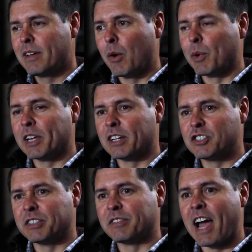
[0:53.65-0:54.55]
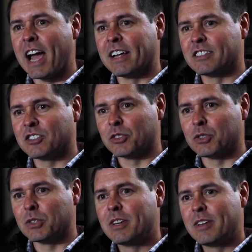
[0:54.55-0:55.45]
how we can achieve that and
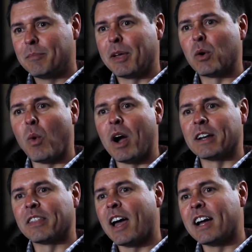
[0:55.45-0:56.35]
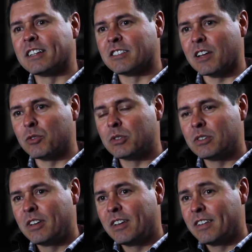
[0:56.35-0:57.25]
still make wine at the highest level,
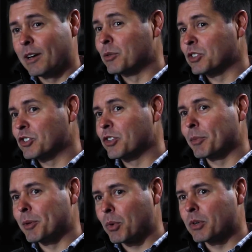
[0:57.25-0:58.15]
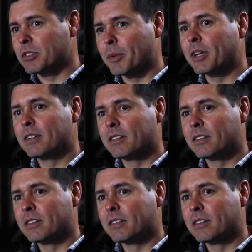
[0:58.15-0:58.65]
that was extremely important to me.